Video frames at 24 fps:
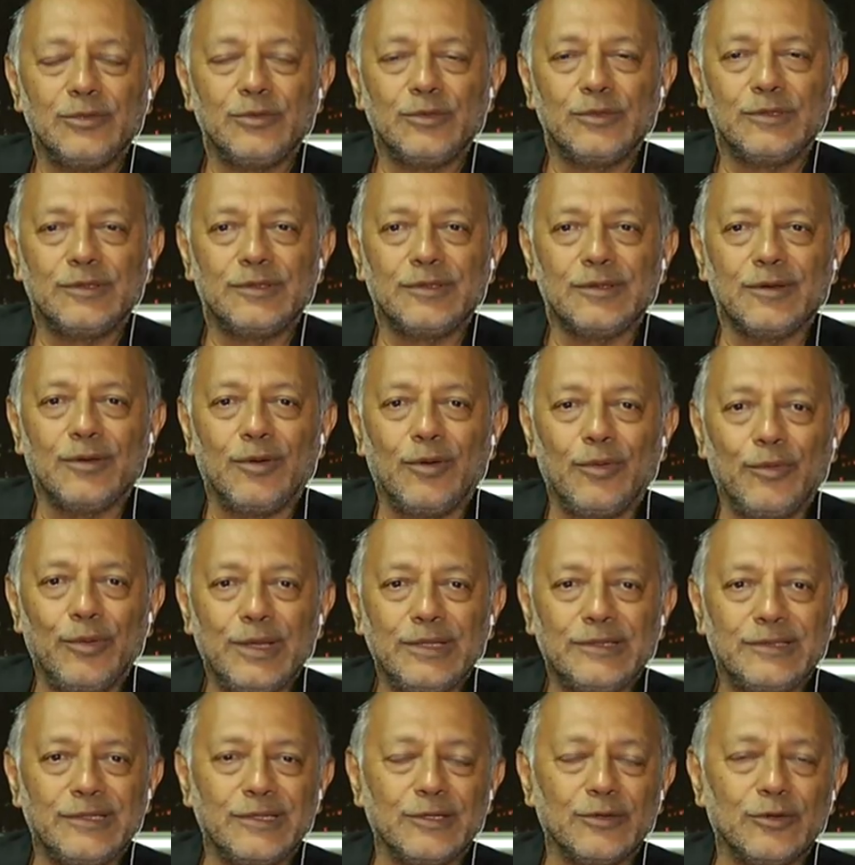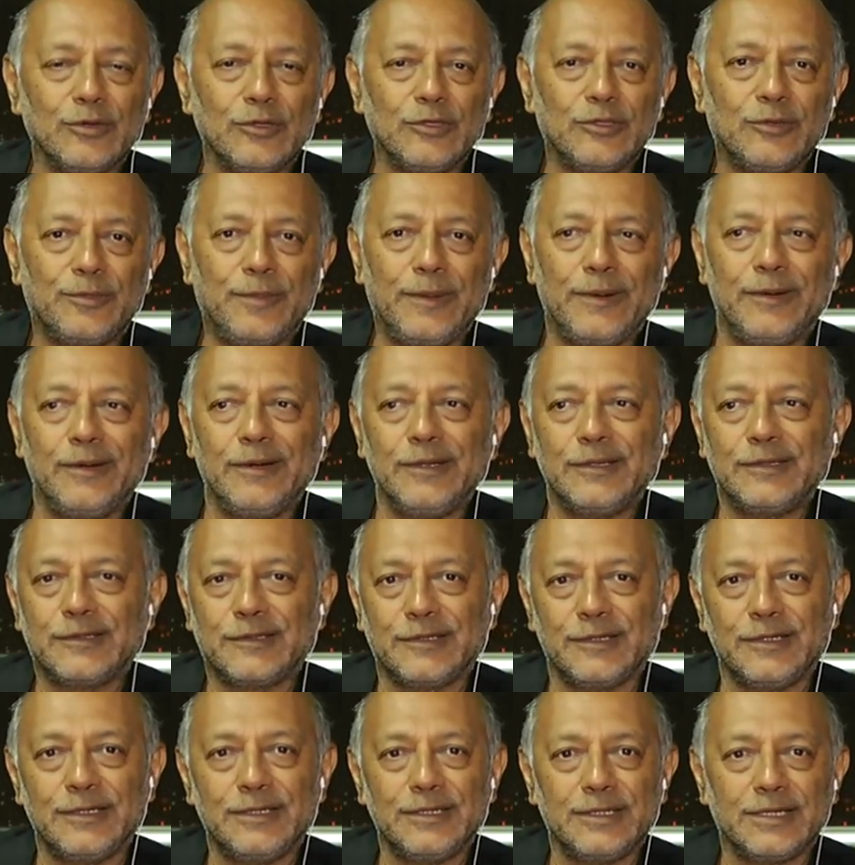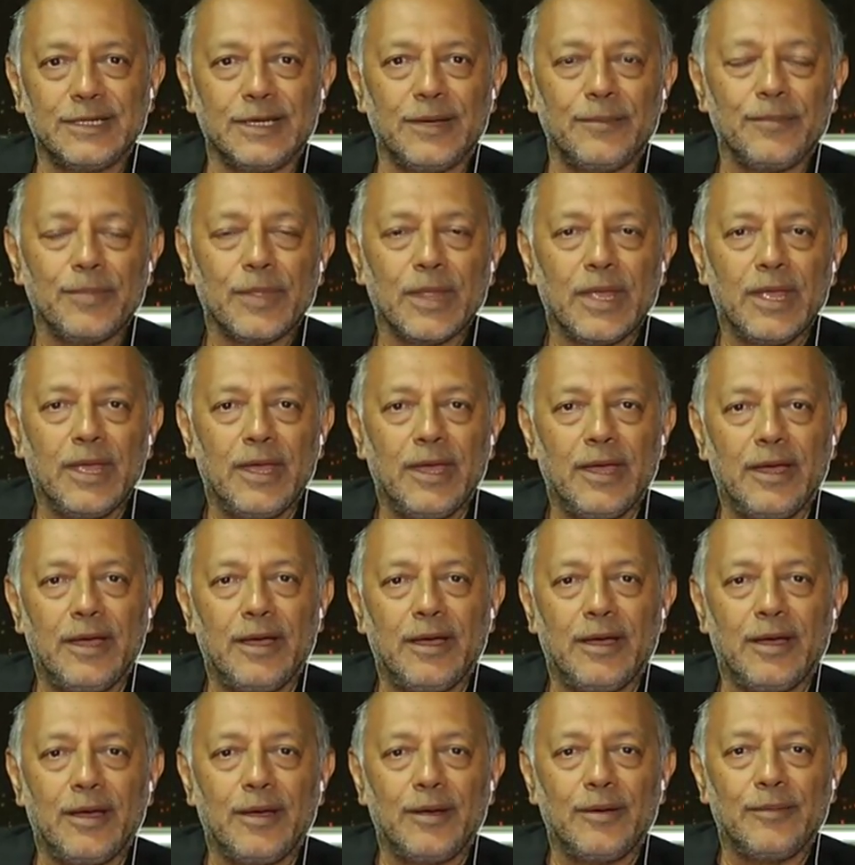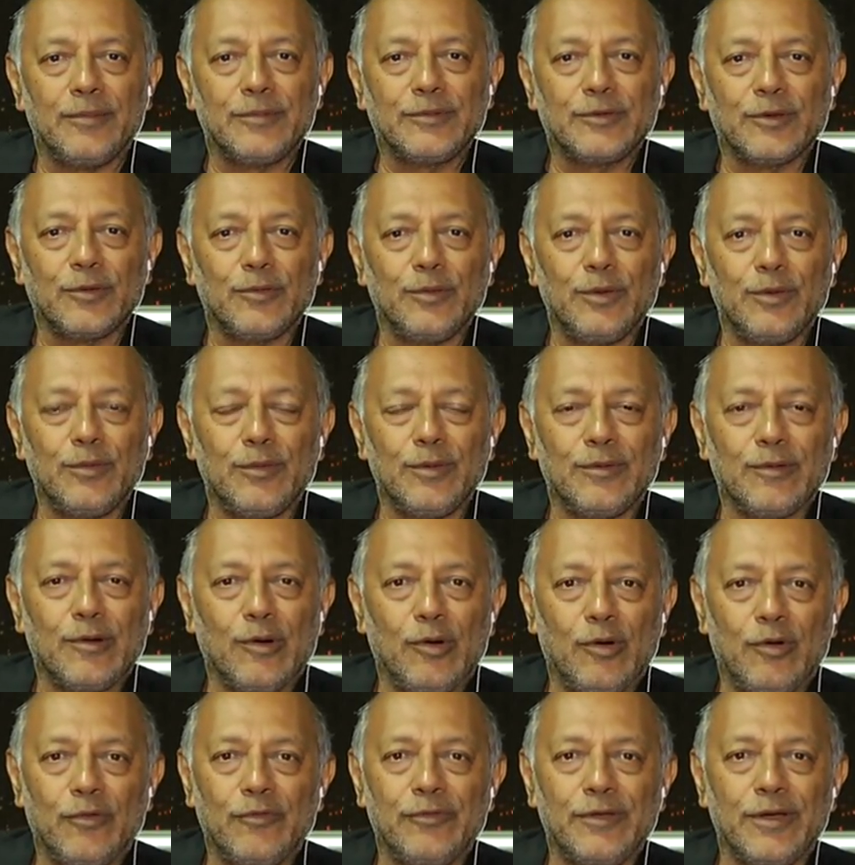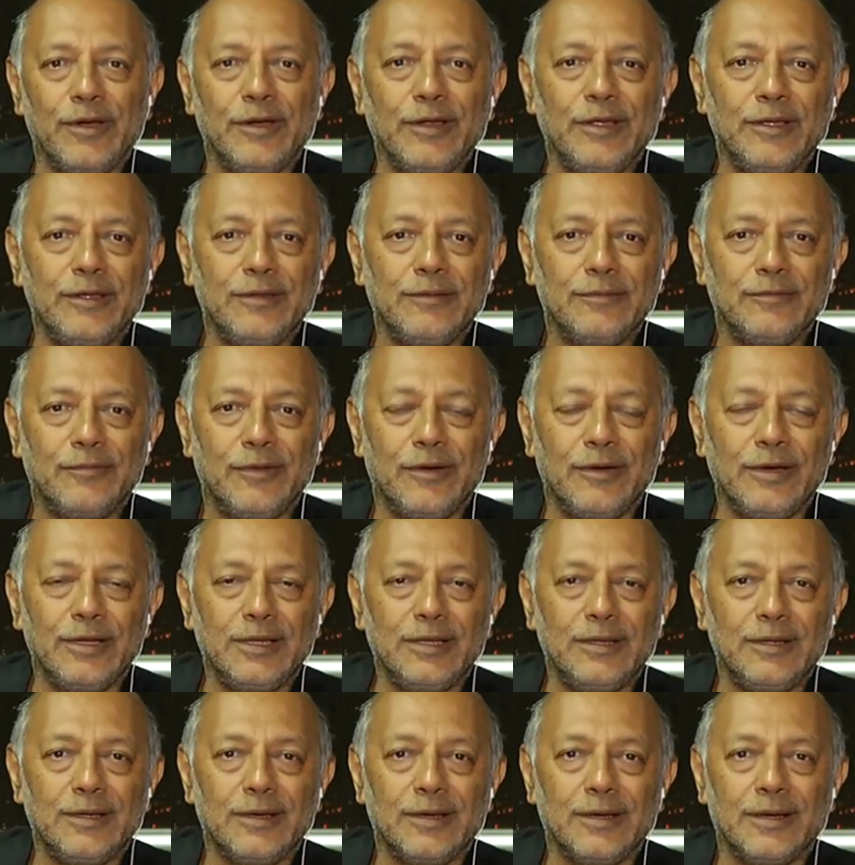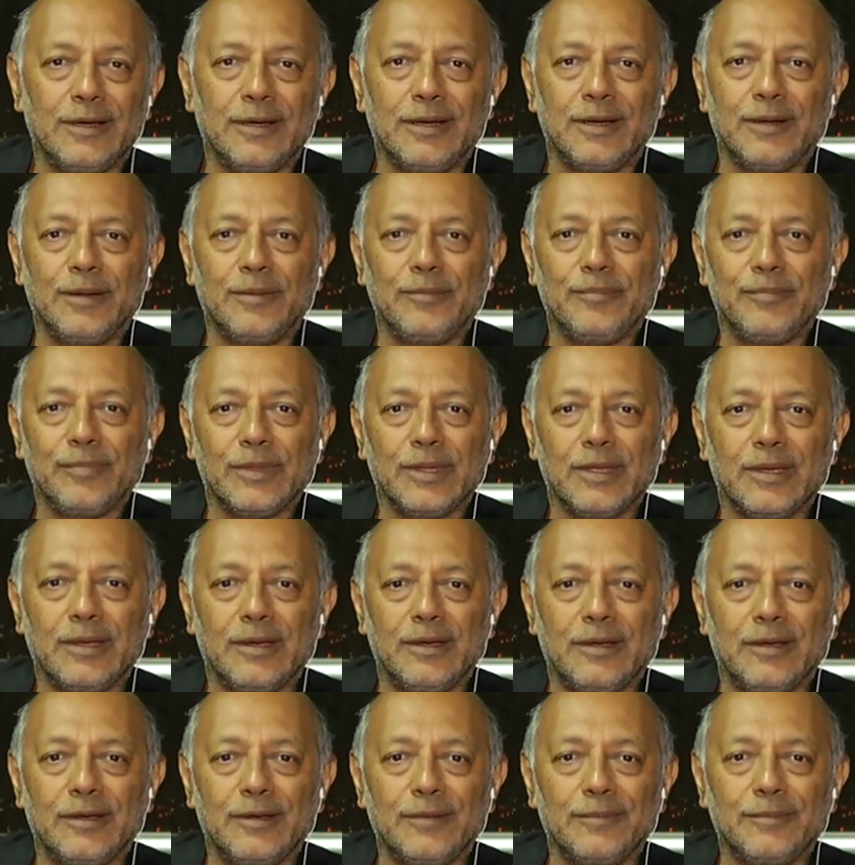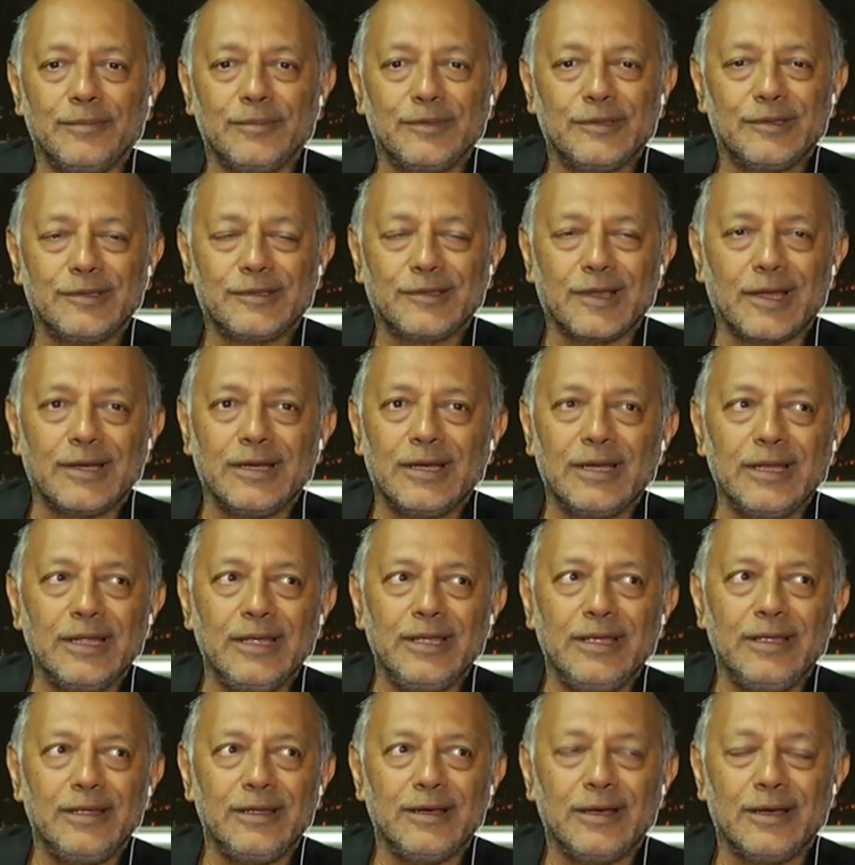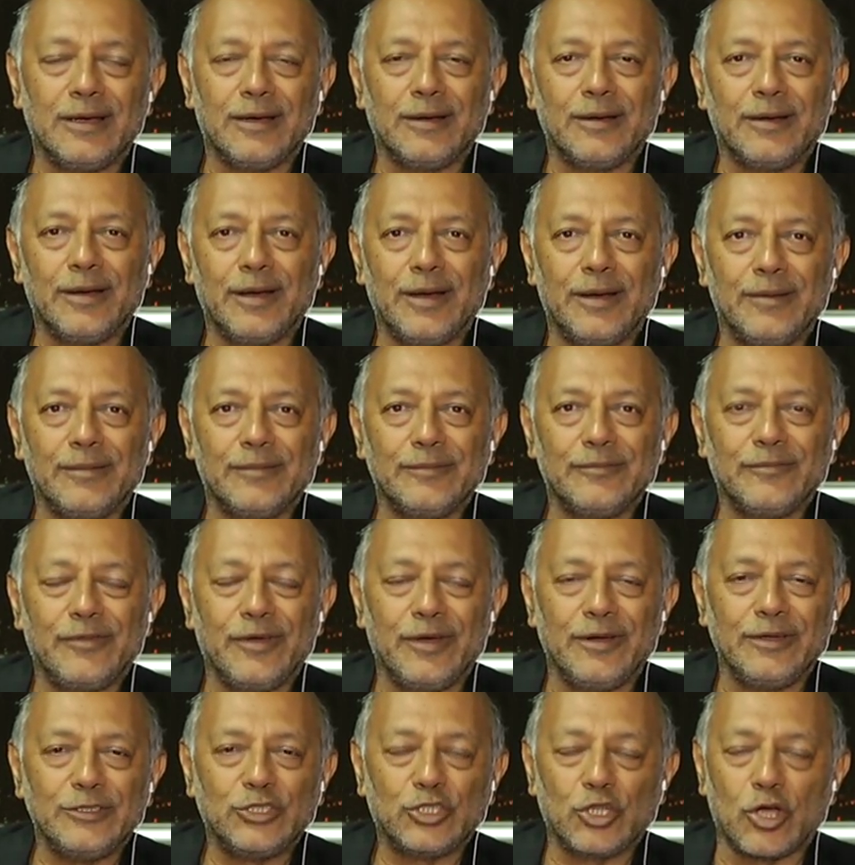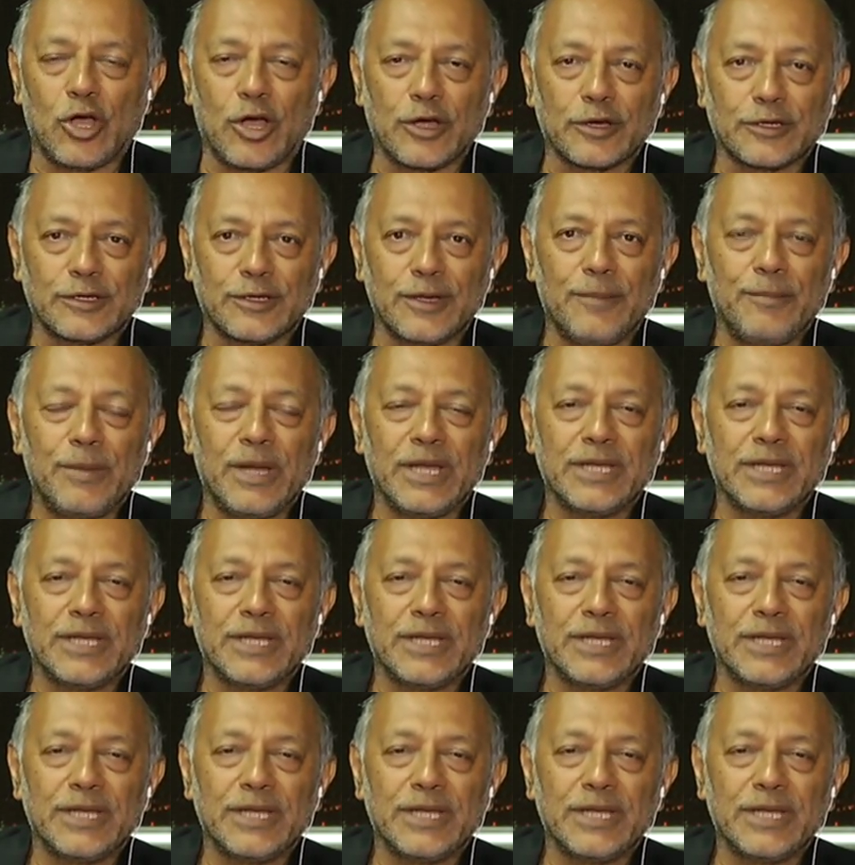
she was always in good spirits, and uh, uh, so we were all very, very uh, uh, suddenly uh, very shocked.